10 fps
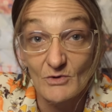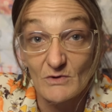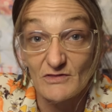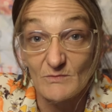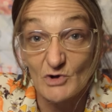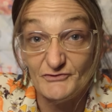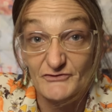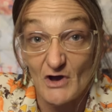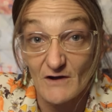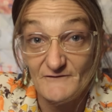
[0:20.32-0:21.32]
one of the
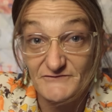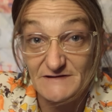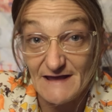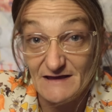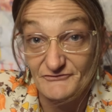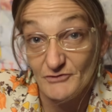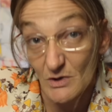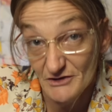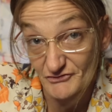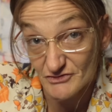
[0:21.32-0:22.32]
most often asked
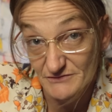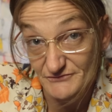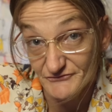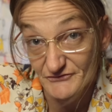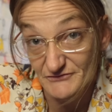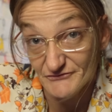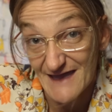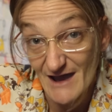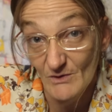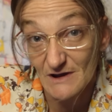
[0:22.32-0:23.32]
questions is
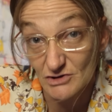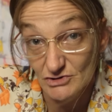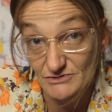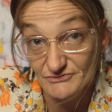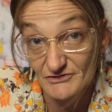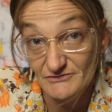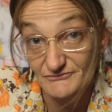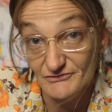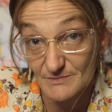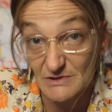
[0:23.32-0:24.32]
how I learned
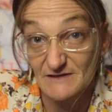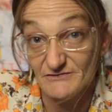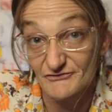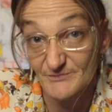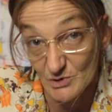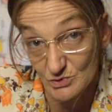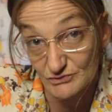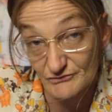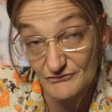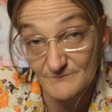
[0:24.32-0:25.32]
to play the
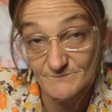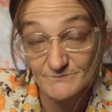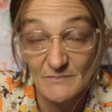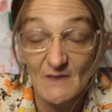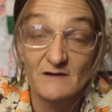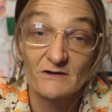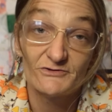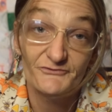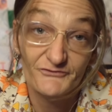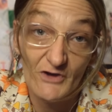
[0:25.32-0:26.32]
spoons.
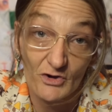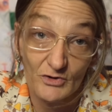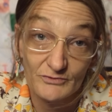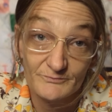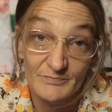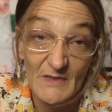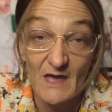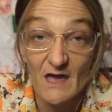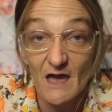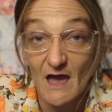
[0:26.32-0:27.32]
So
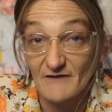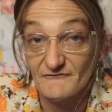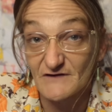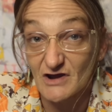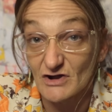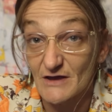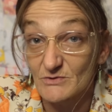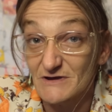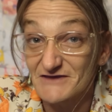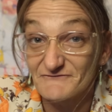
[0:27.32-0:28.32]
I figured I
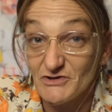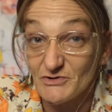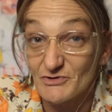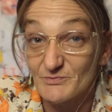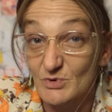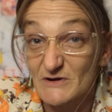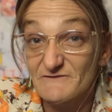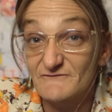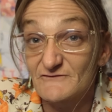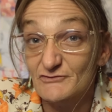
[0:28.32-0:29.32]
would give you a
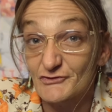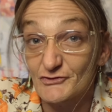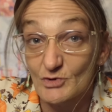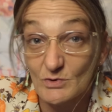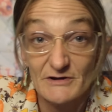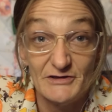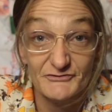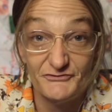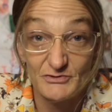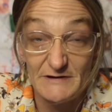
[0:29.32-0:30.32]
brief, short
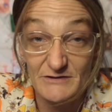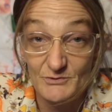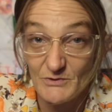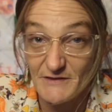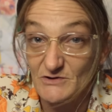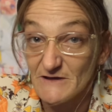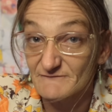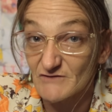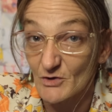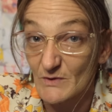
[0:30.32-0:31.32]
history without
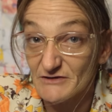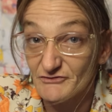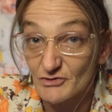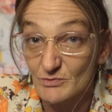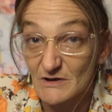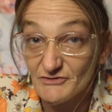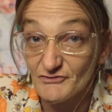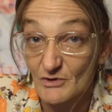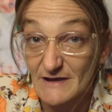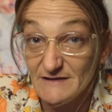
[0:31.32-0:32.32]
giving away too much
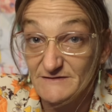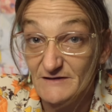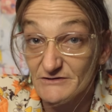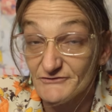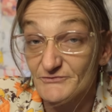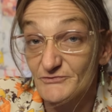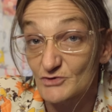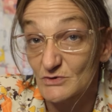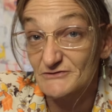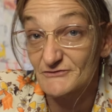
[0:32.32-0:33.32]
so I can tell you some
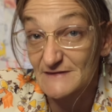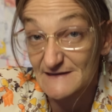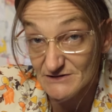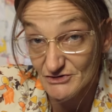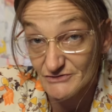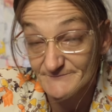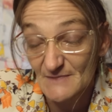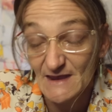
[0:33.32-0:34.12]
stories later